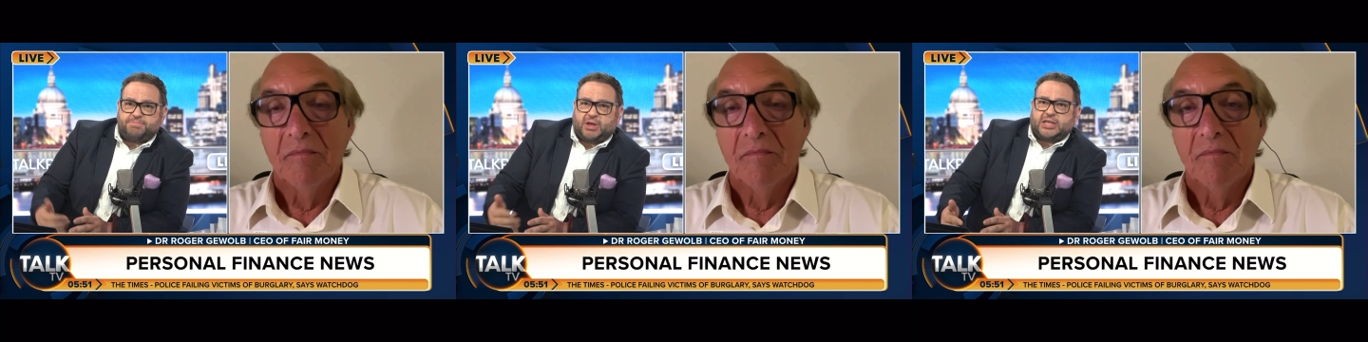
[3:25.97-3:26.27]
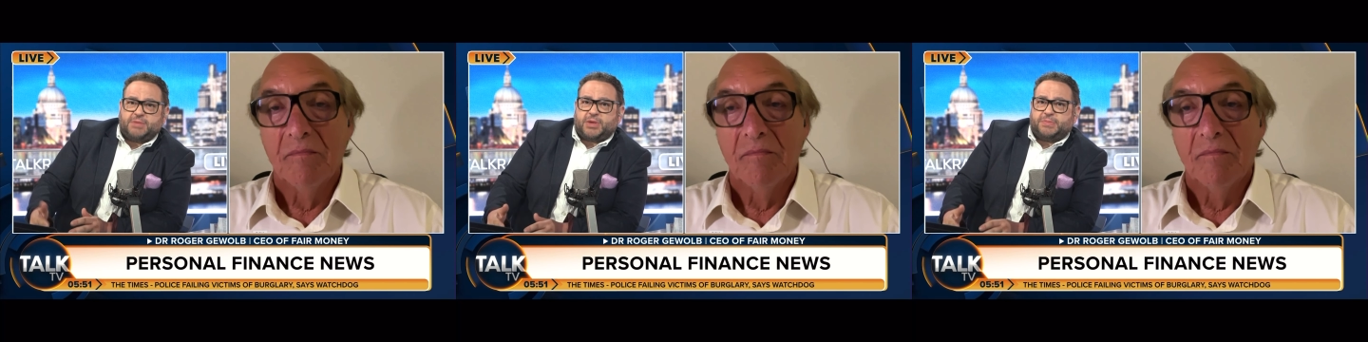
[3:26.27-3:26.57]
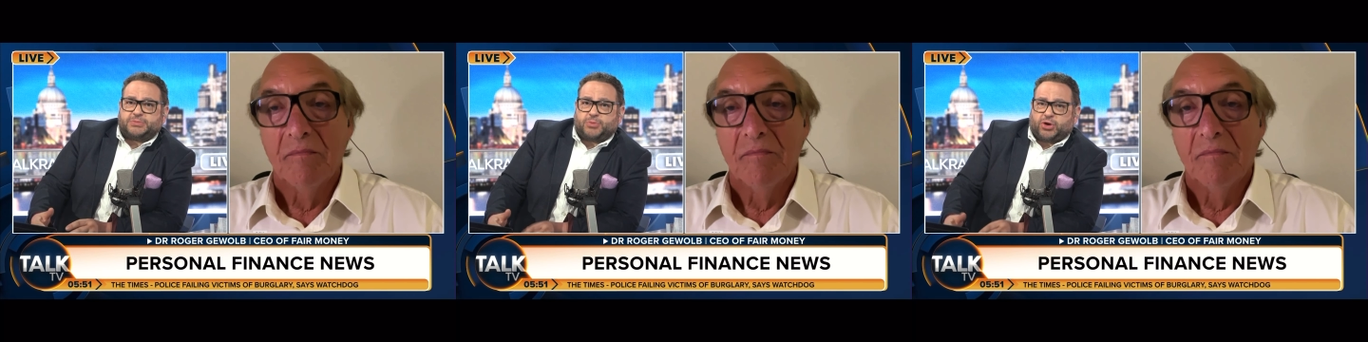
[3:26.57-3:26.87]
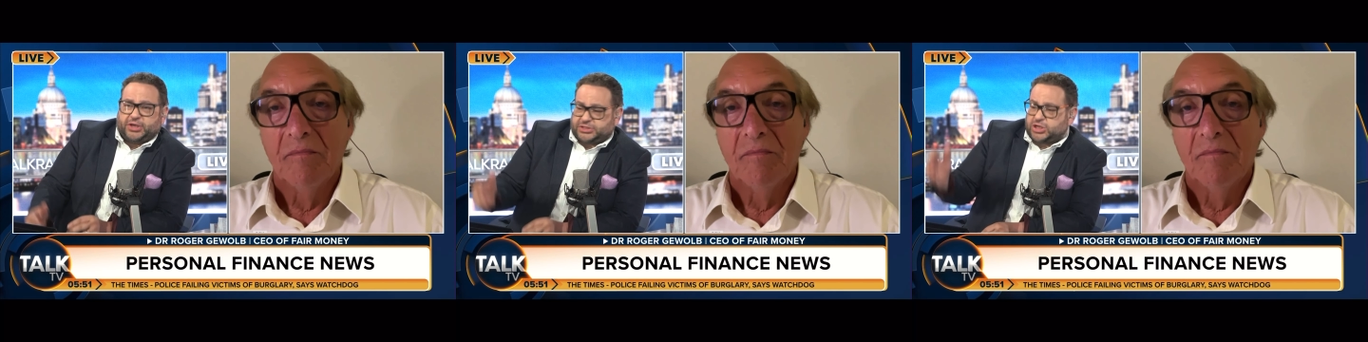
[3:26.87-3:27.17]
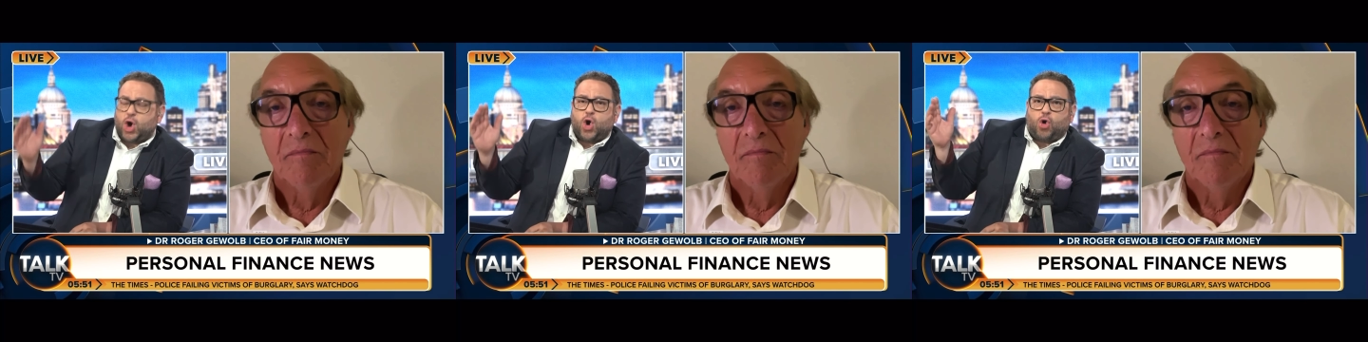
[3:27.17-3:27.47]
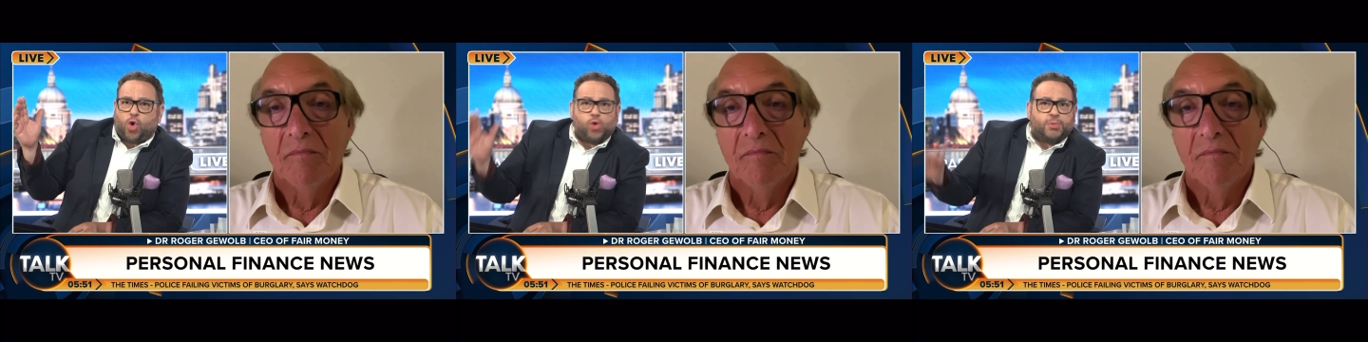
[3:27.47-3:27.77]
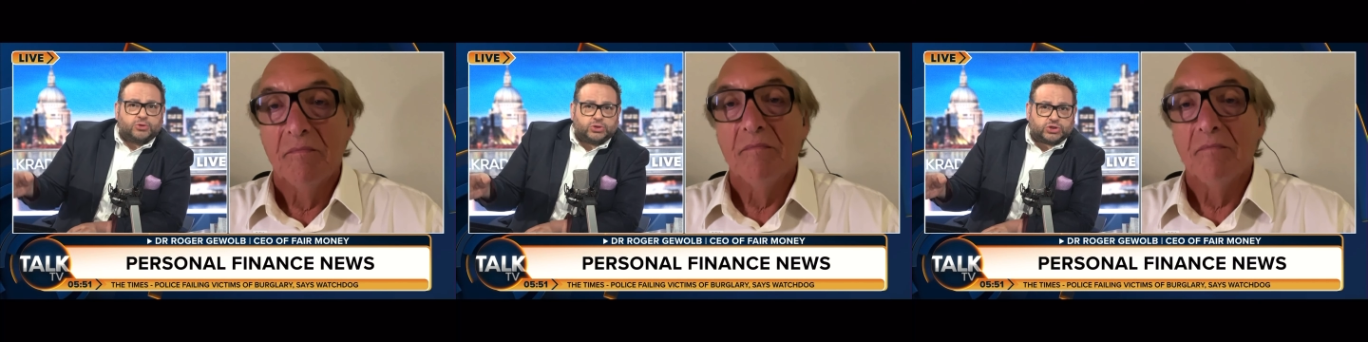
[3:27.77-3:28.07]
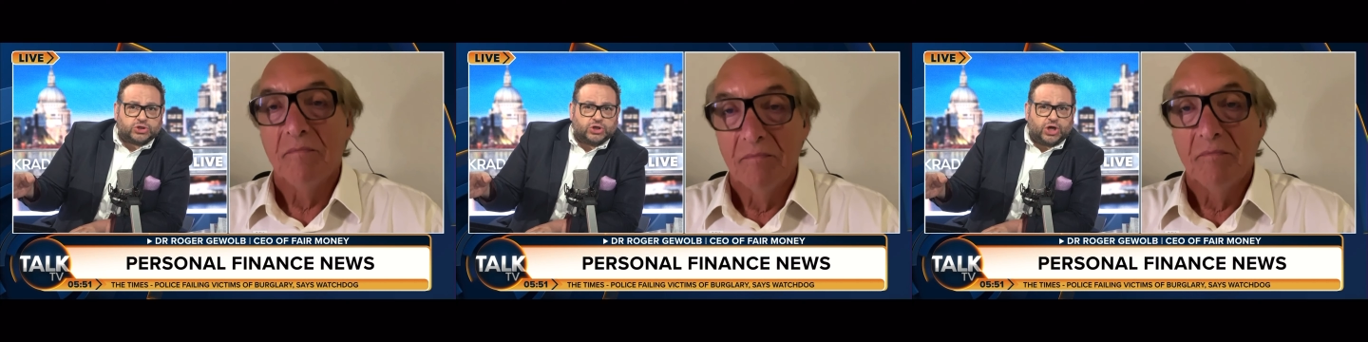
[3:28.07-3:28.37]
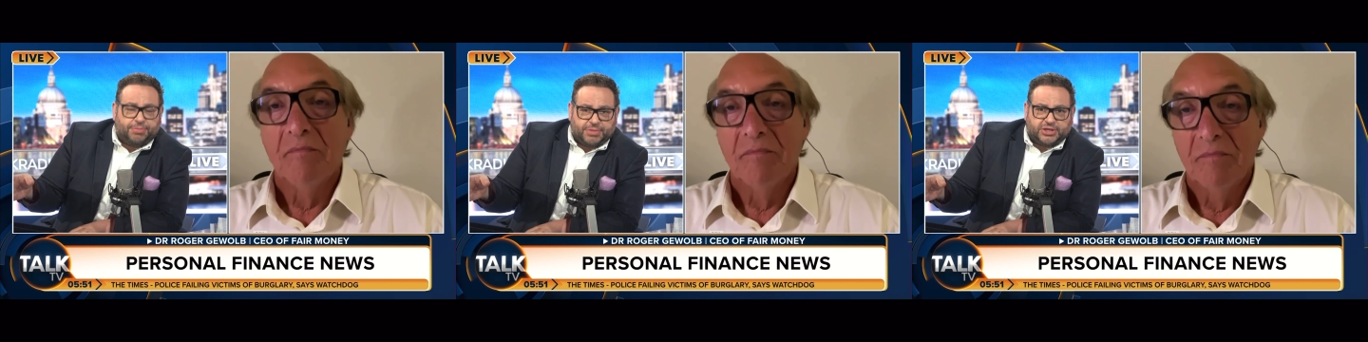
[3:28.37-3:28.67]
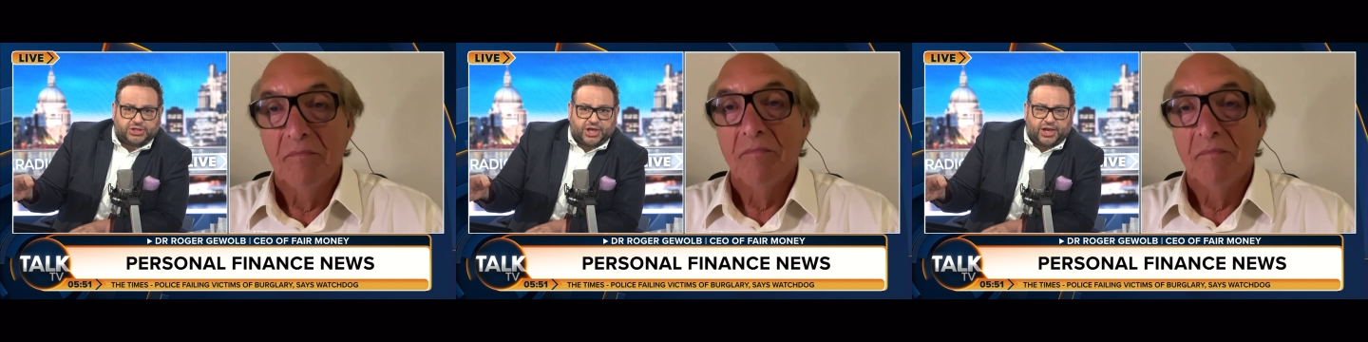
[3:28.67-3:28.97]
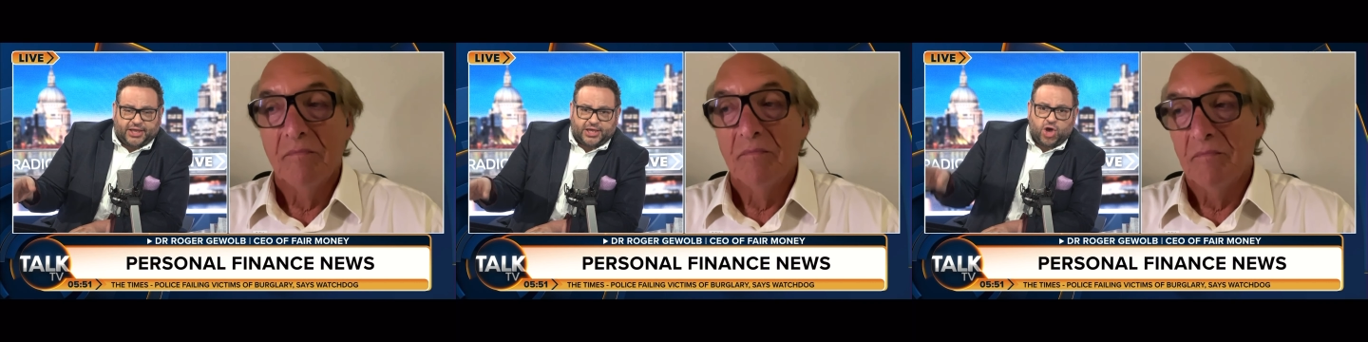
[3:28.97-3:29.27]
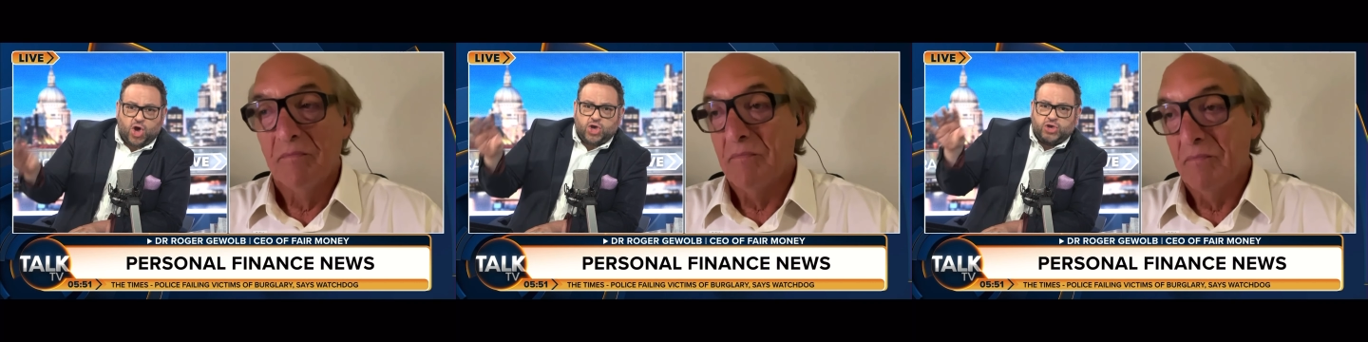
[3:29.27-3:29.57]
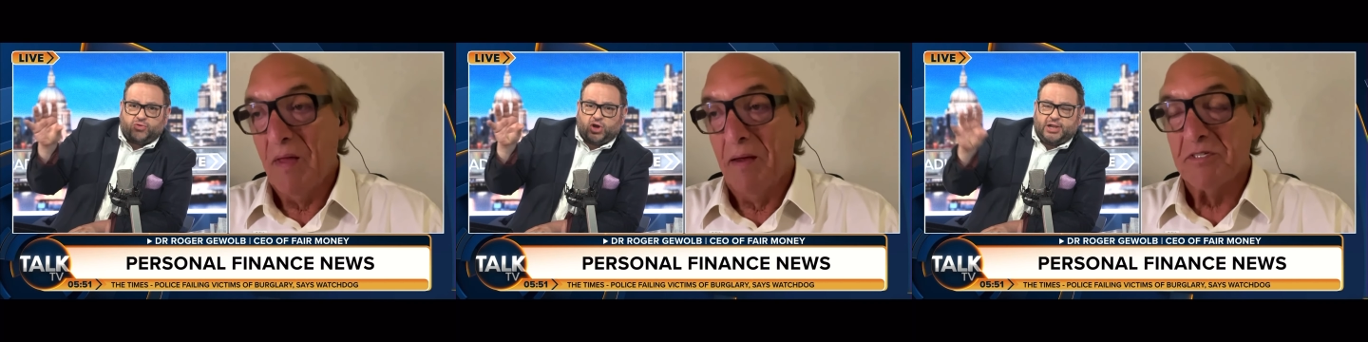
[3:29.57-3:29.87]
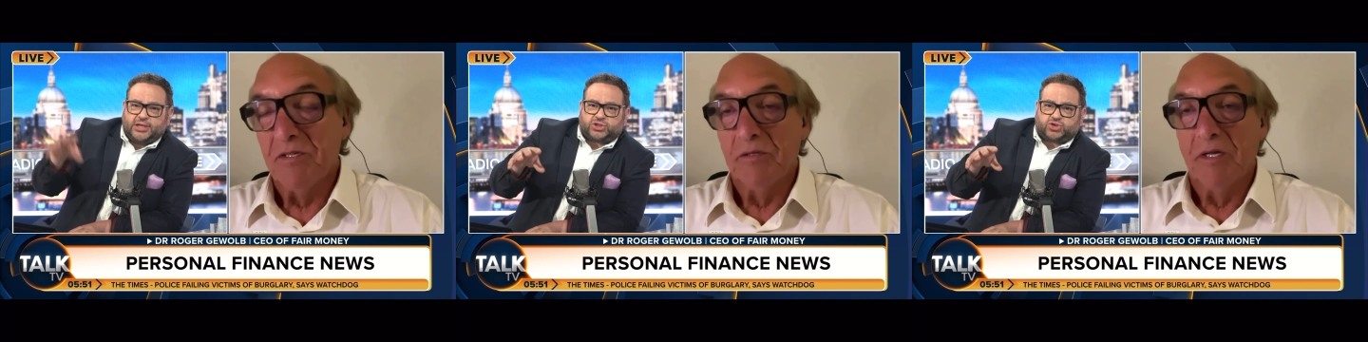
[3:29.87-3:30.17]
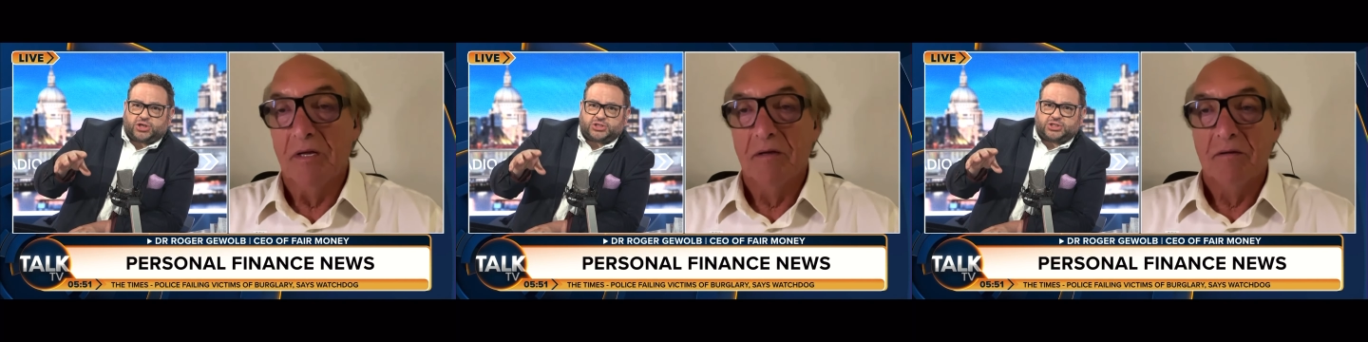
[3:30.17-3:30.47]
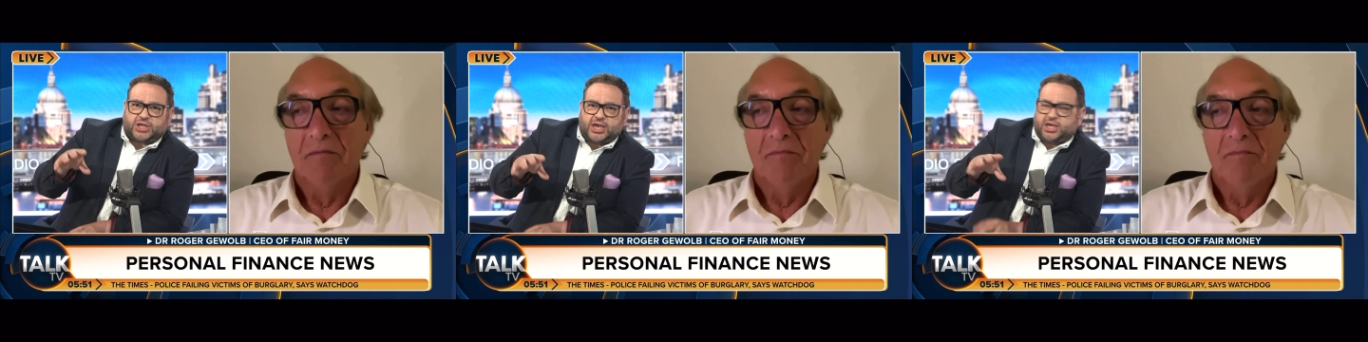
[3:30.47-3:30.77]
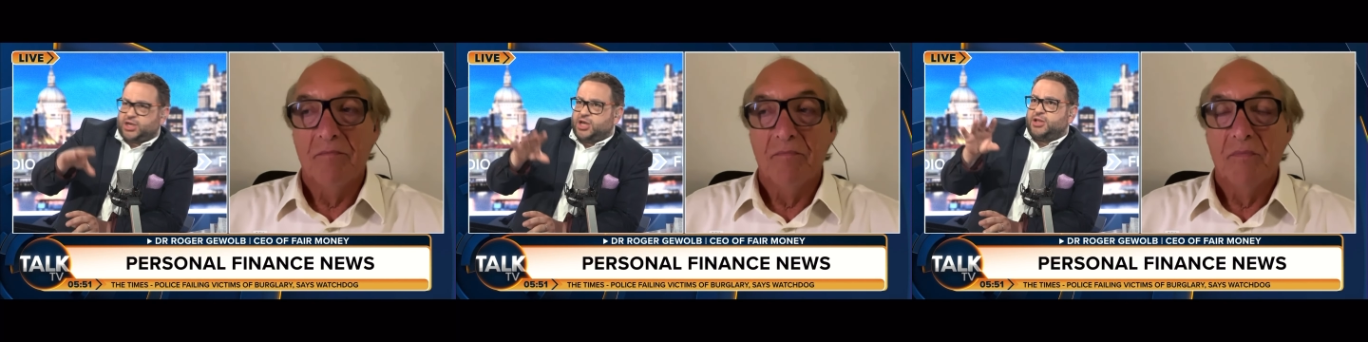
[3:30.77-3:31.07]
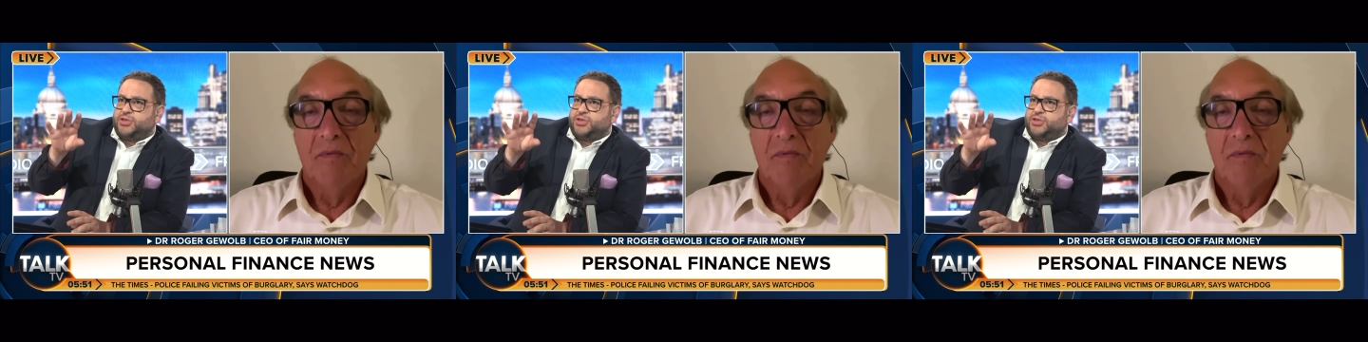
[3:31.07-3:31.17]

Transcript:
Speaker 1: money in people's pockets almost immediately. You've got Absolutely. Liz Truss saying,